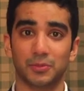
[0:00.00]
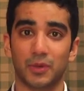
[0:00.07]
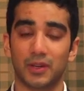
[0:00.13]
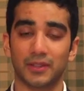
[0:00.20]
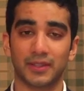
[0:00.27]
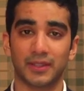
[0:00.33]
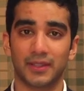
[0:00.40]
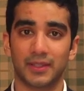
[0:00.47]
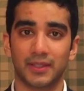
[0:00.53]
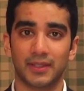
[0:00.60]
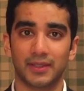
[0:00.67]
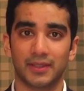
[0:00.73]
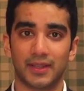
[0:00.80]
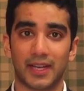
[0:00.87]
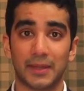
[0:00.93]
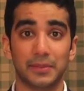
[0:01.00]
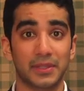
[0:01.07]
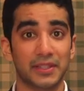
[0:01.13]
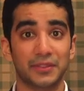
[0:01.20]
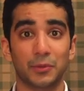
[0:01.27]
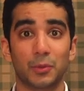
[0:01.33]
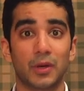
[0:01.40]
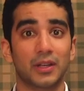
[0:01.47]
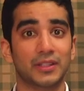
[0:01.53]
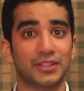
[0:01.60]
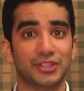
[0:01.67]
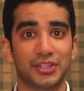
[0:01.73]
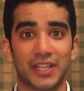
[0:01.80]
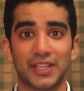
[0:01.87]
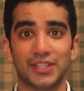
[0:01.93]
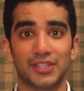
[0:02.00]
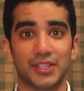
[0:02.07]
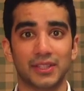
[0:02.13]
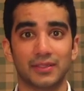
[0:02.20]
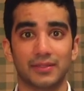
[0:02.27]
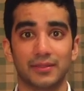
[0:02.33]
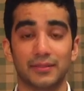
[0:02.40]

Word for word: world. I believe the world is changing